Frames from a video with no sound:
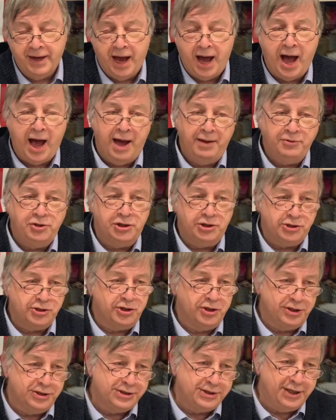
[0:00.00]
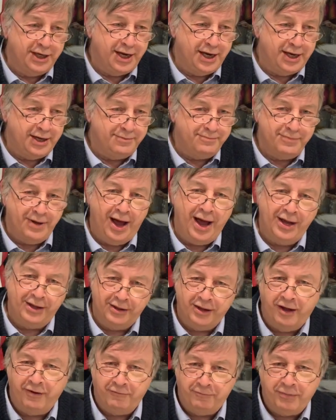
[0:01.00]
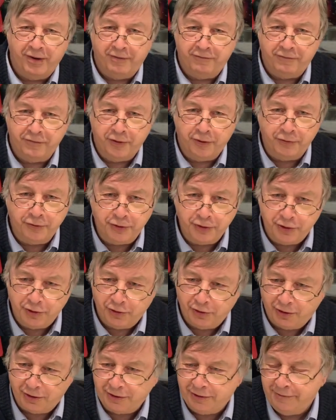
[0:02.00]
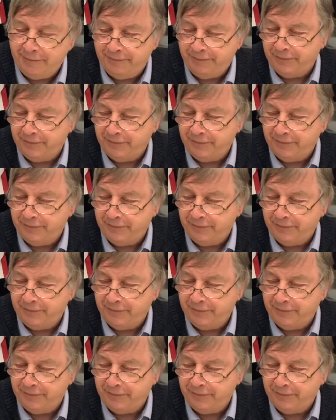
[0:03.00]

I'm just going to say I love Buffalo, New York.